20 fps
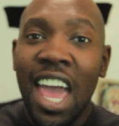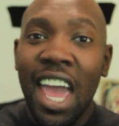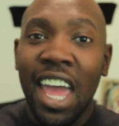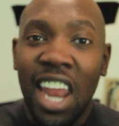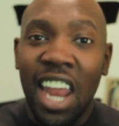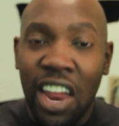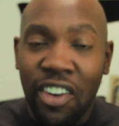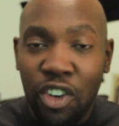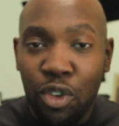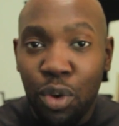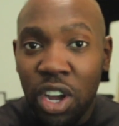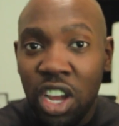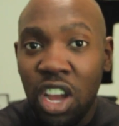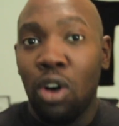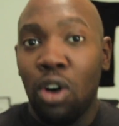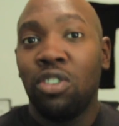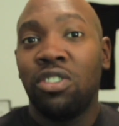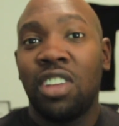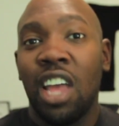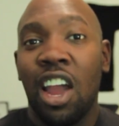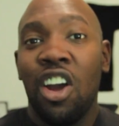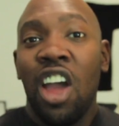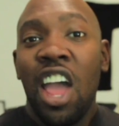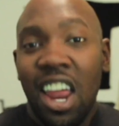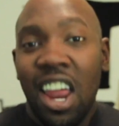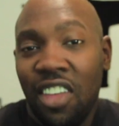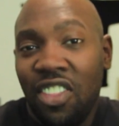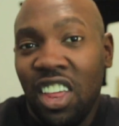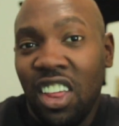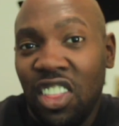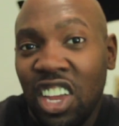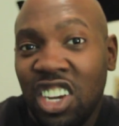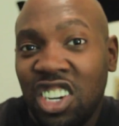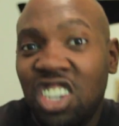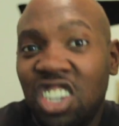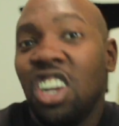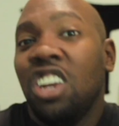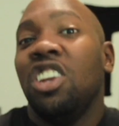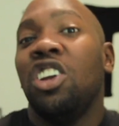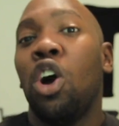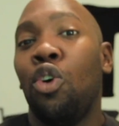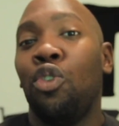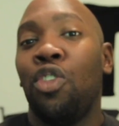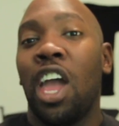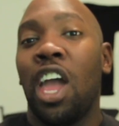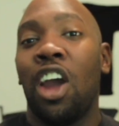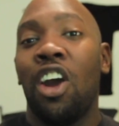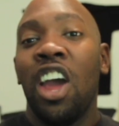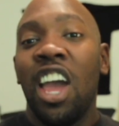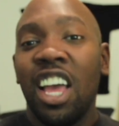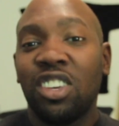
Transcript: and everyone goes there, and I think they should go there.